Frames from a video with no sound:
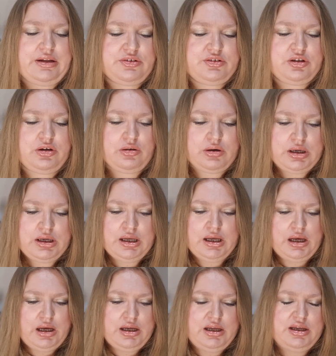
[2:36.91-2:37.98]
So
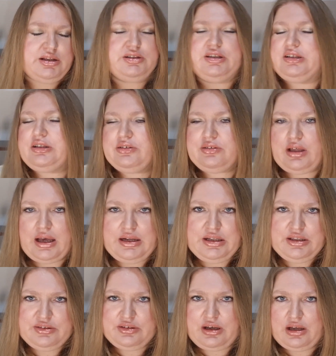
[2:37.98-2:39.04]
the design
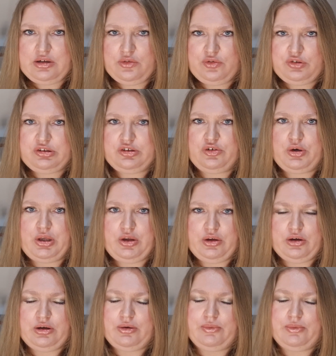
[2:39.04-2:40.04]
is kind of three,